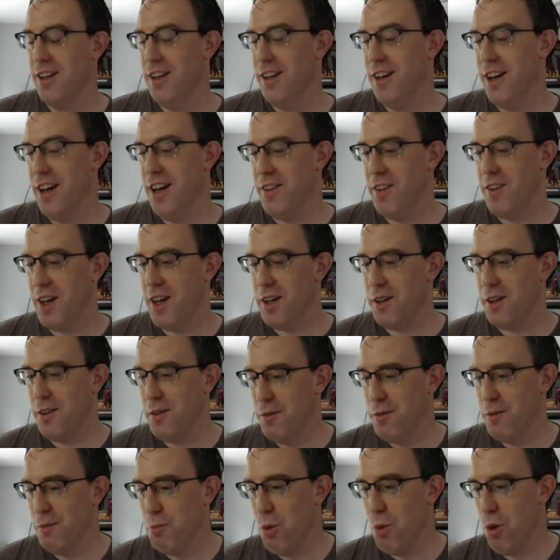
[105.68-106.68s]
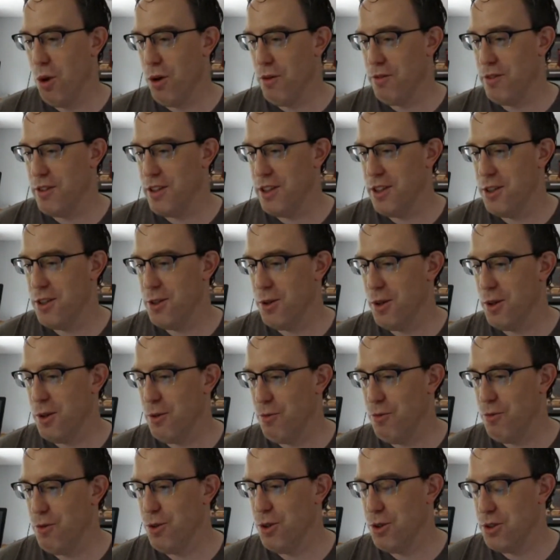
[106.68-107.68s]
and that morphed into
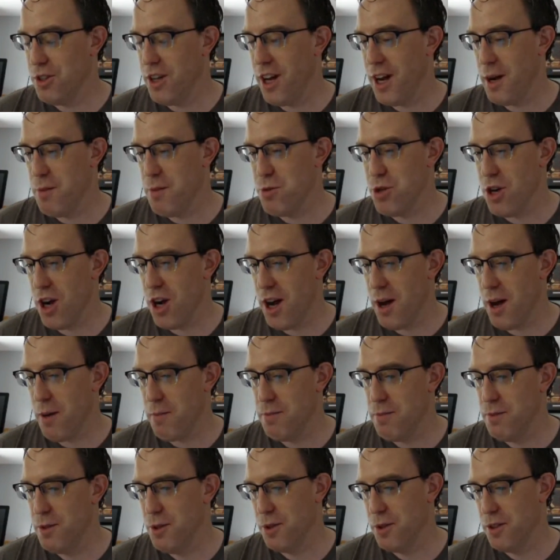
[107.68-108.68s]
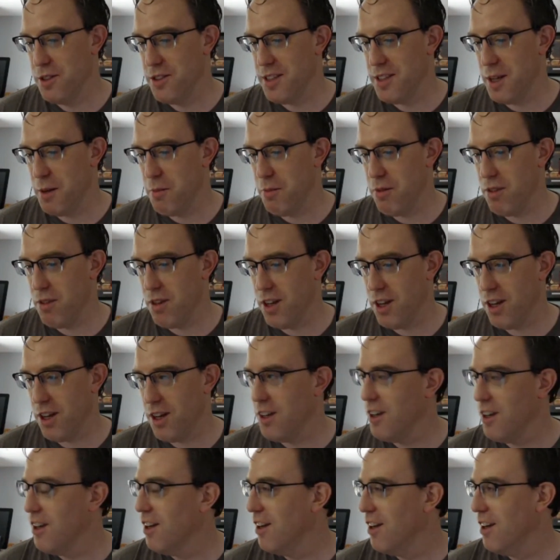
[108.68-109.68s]
a full-time job doing the same thing.
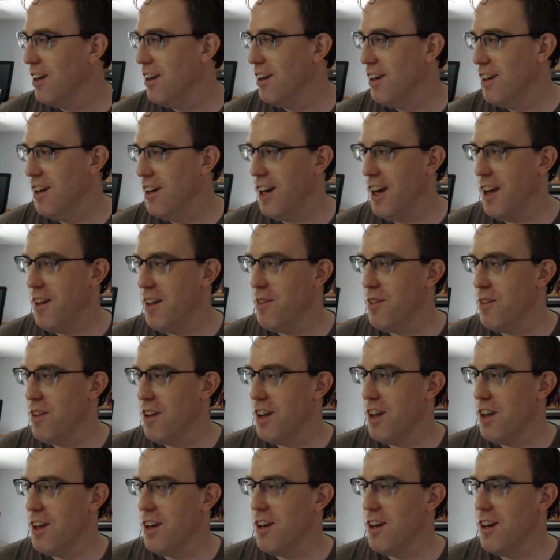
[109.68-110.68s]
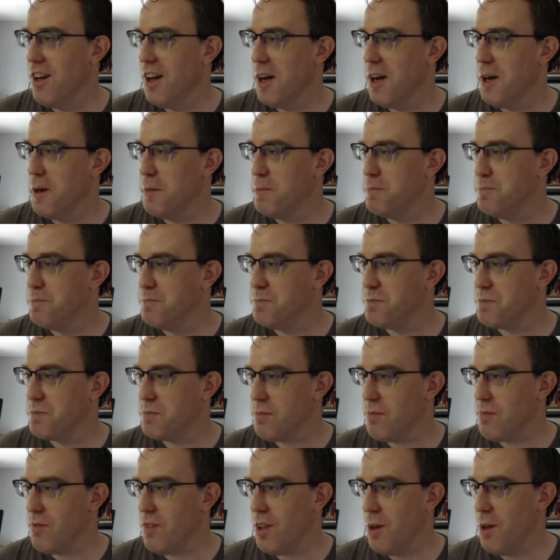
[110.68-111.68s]
And then
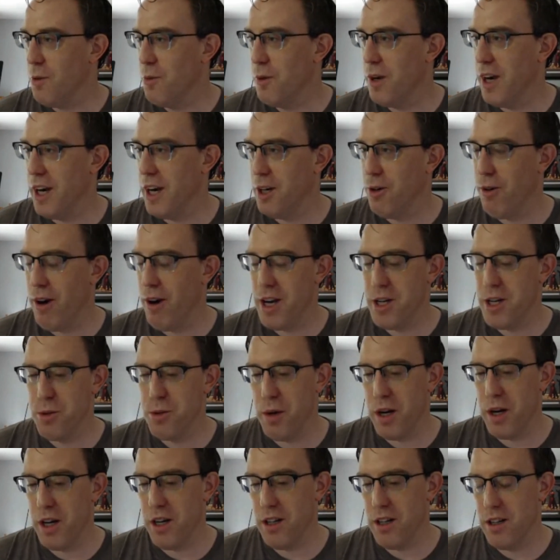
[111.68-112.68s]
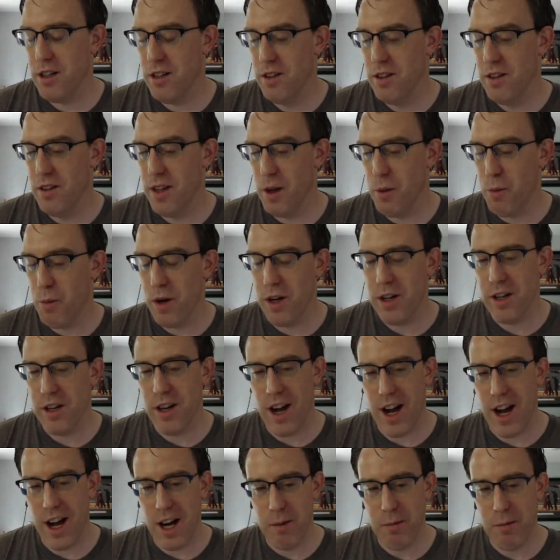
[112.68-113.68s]
when I graduated, they wanted to
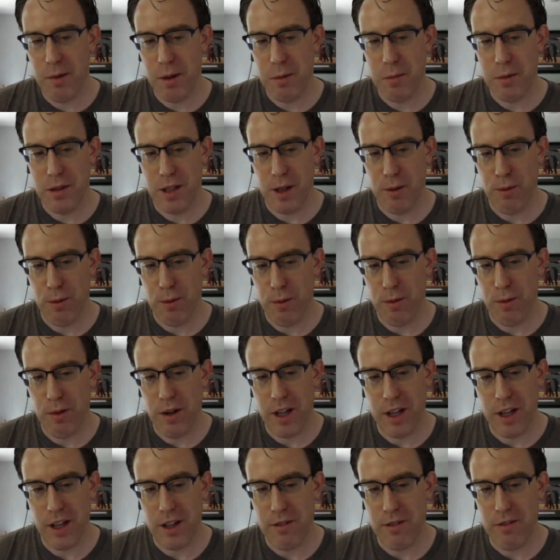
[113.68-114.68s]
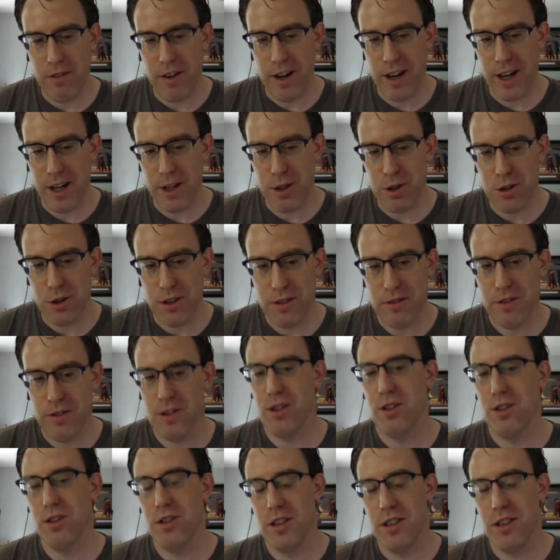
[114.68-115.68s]
hire me, but they were running into financial
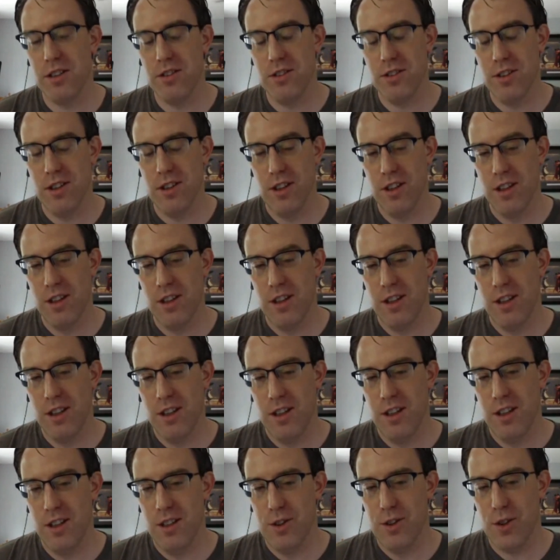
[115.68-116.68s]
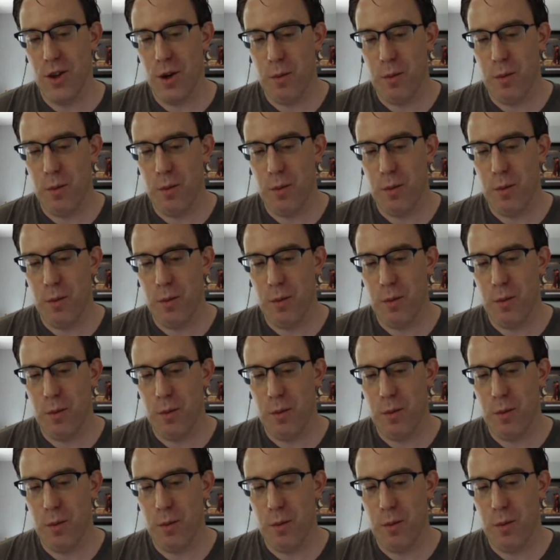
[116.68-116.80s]
difficulties. So I